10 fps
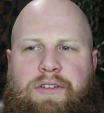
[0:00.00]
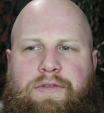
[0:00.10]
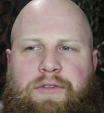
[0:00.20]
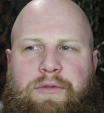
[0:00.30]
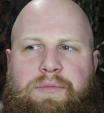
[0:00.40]

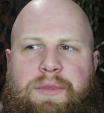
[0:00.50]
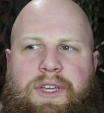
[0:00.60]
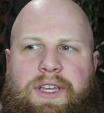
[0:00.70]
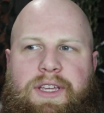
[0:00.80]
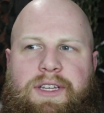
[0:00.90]
for
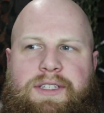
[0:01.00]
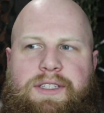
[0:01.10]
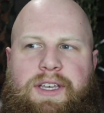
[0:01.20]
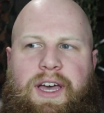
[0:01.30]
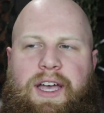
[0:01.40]
me, it's
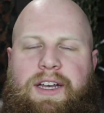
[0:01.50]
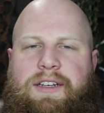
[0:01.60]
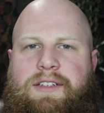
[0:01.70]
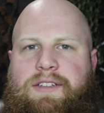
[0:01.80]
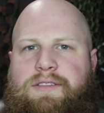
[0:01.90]

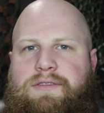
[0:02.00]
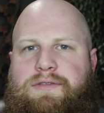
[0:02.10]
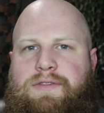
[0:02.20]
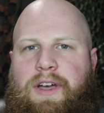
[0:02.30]
kind of,